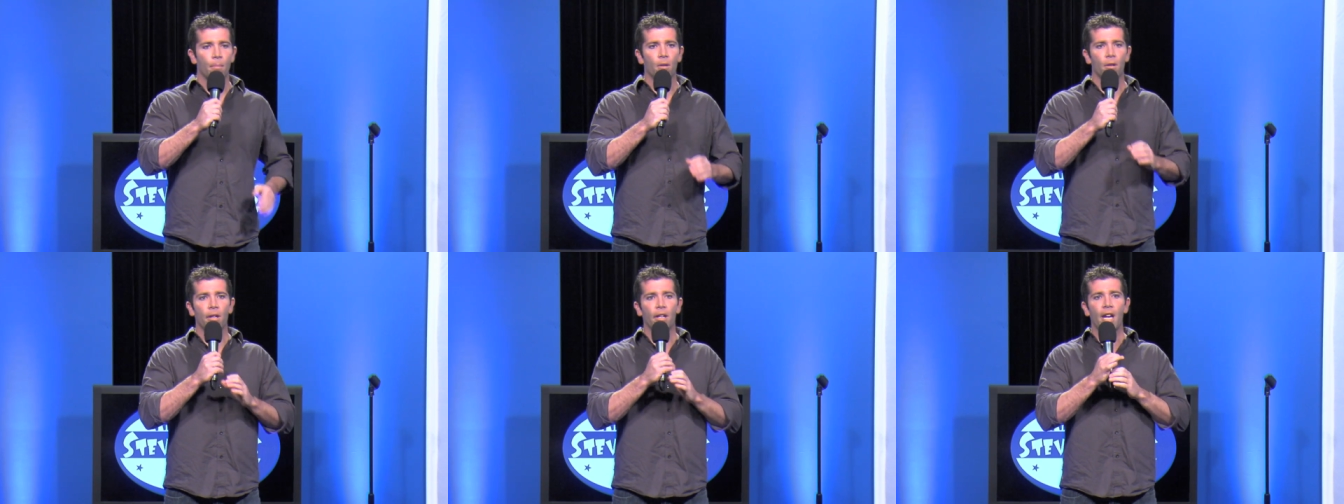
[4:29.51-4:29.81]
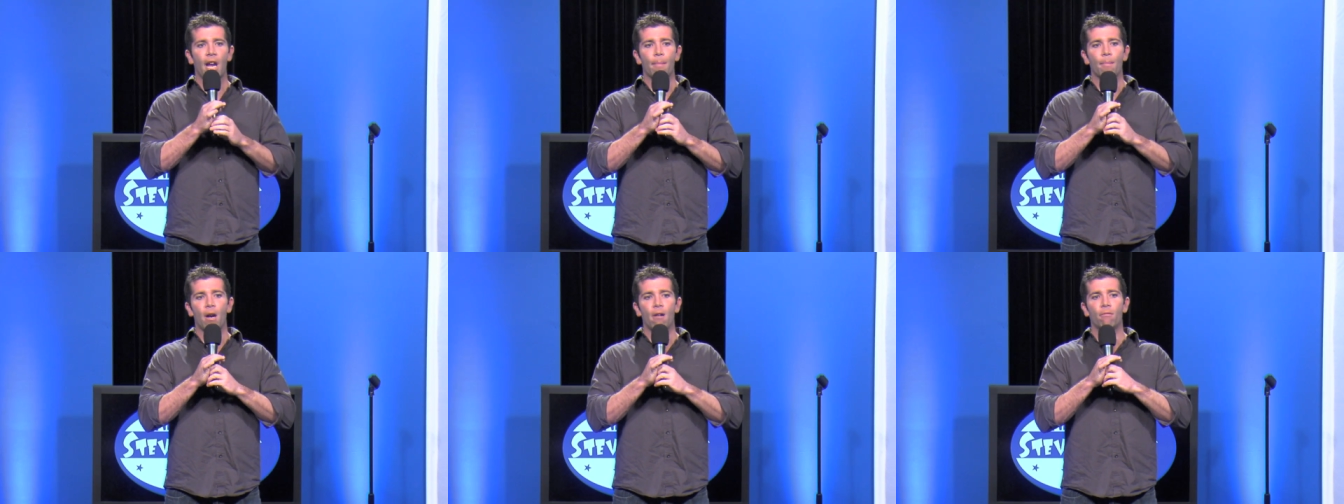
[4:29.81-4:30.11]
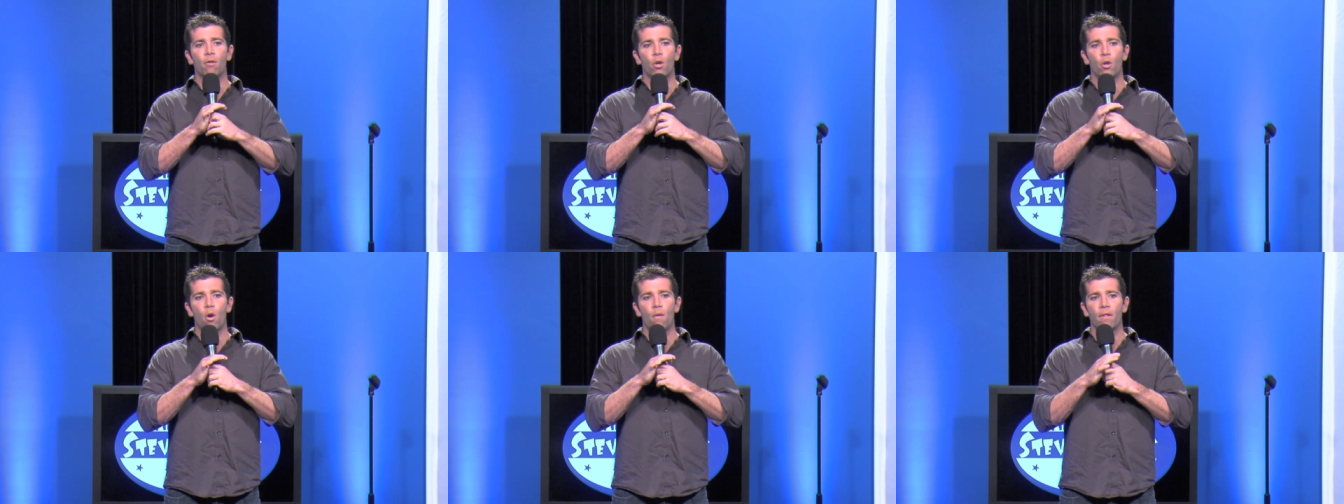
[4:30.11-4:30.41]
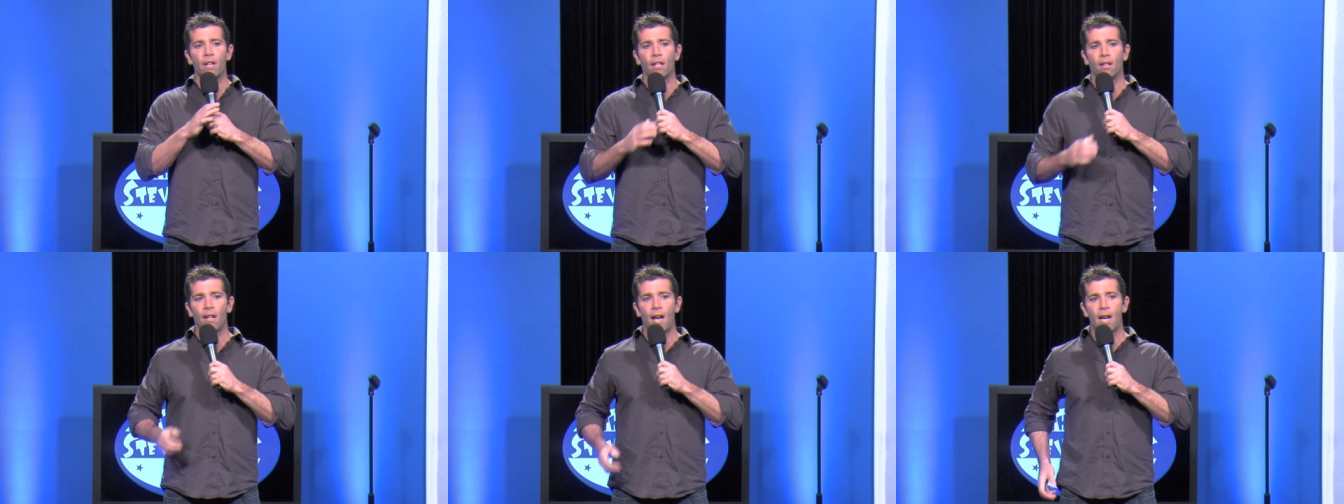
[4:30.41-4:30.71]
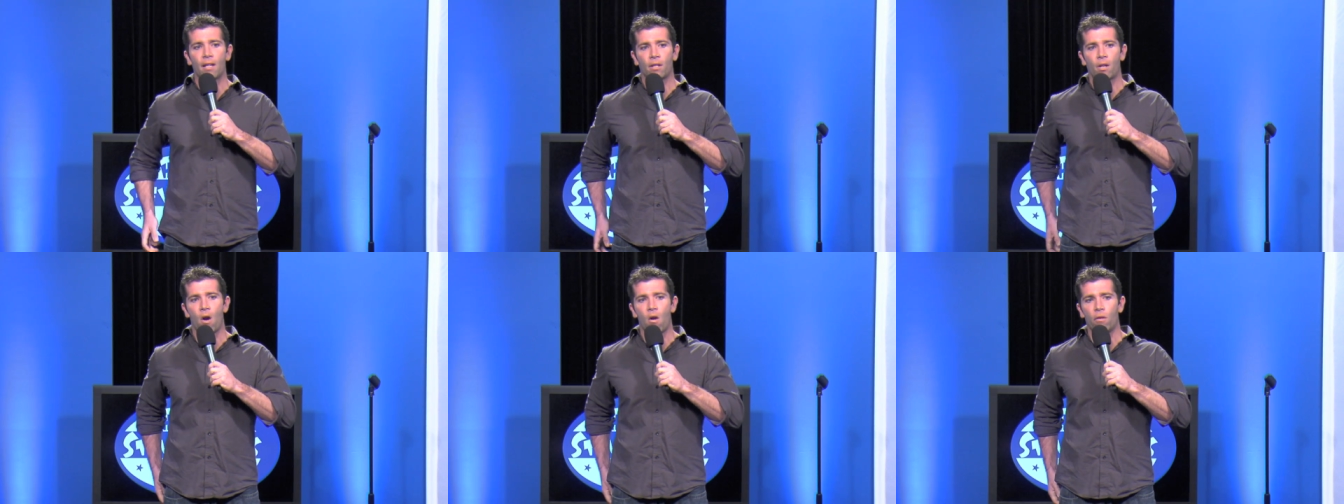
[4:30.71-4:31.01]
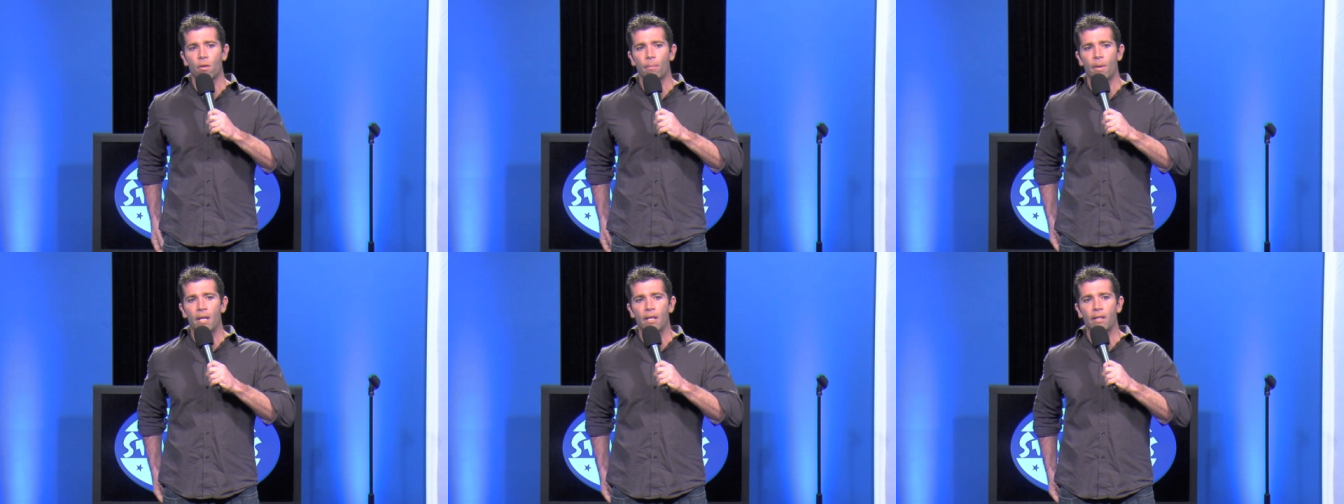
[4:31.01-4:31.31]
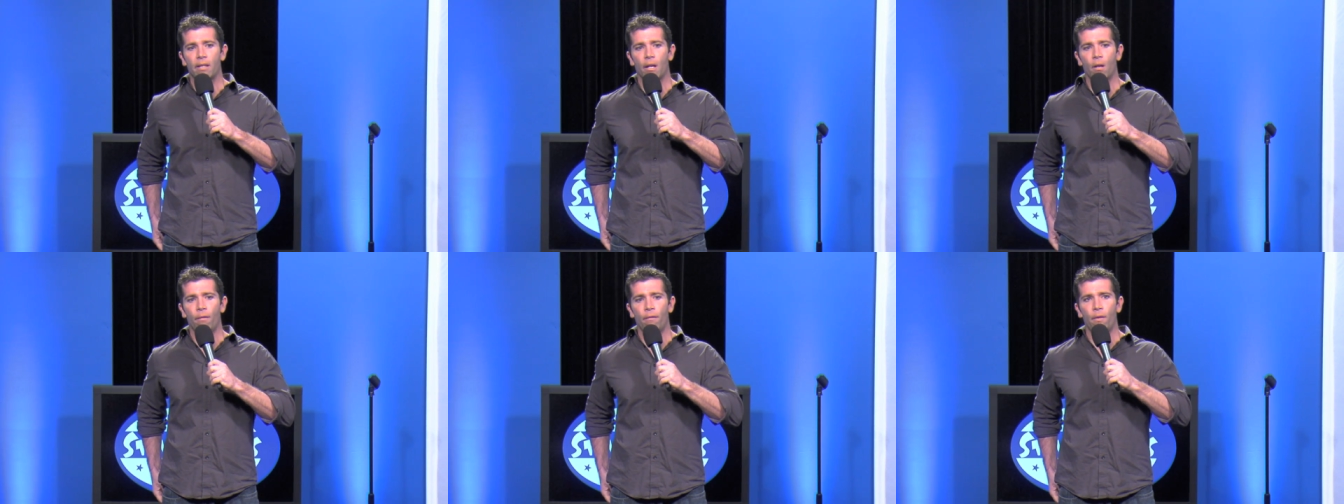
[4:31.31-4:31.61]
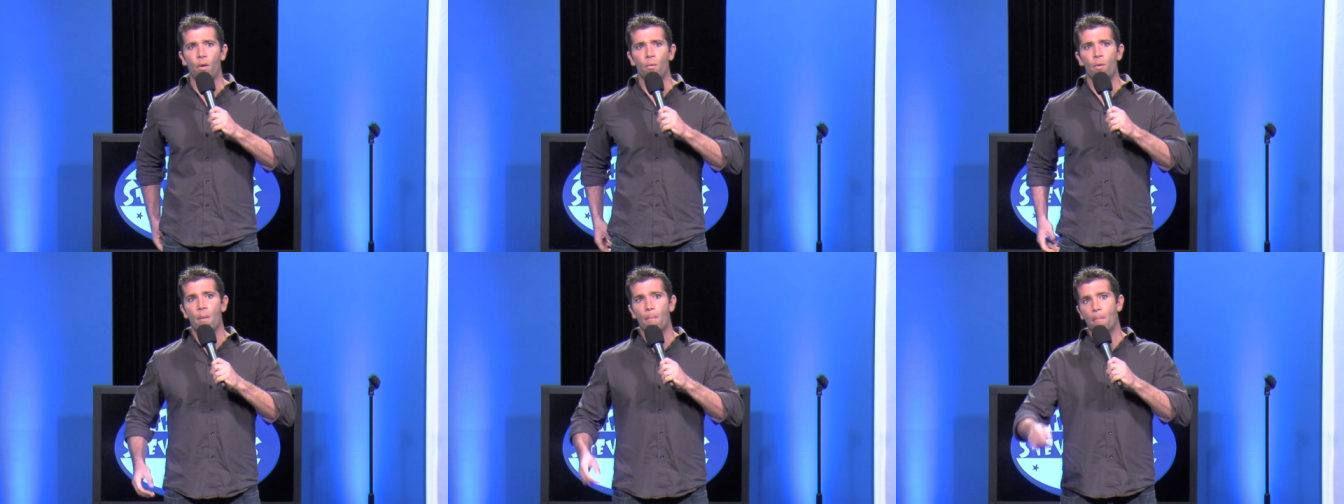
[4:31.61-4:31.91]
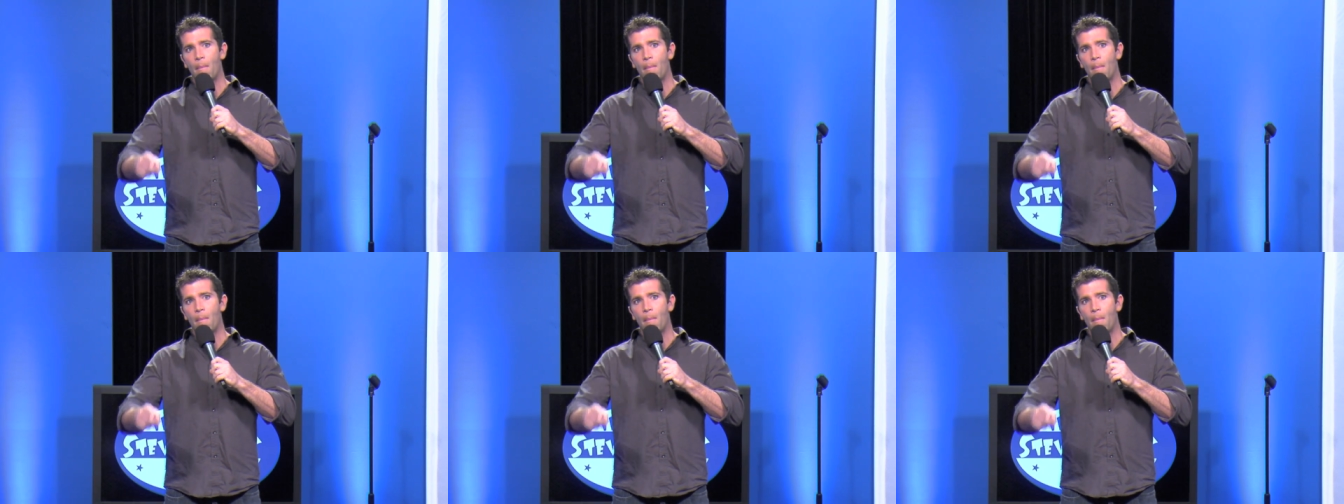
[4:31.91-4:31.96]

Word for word: Middle of the game, I rolled over and hit last call on my cell phone.